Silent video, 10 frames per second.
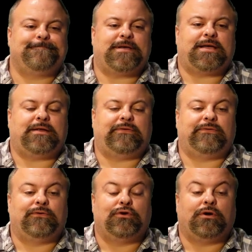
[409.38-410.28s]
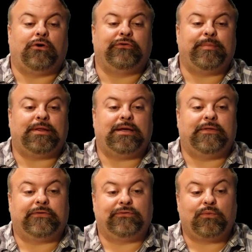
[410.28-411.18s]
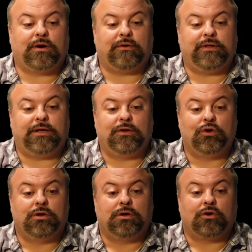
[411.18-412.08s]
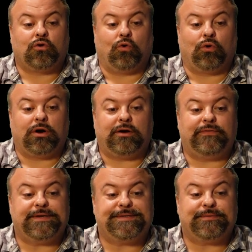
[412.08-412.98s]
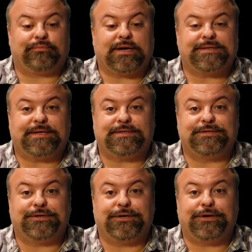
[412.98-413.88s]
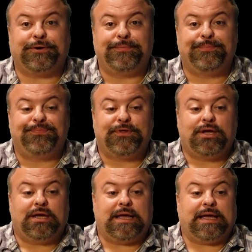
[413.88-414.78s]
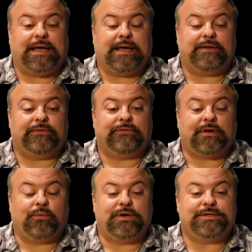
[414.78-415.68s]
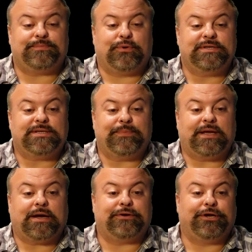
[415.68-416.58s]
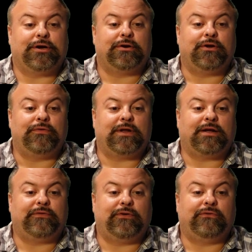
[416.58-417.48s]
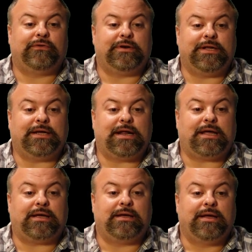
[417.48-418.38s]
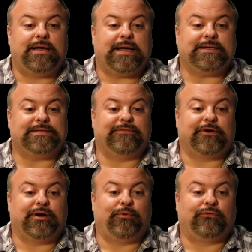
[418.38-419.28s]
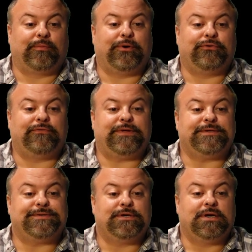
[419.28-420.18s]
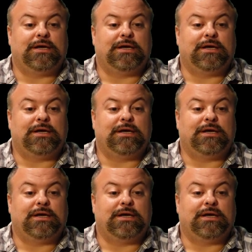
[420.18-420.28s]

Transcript: And ultimately this is where the core of this process is going to go. And I want to point something out here. Note that I've used DNA as the variable for both of these.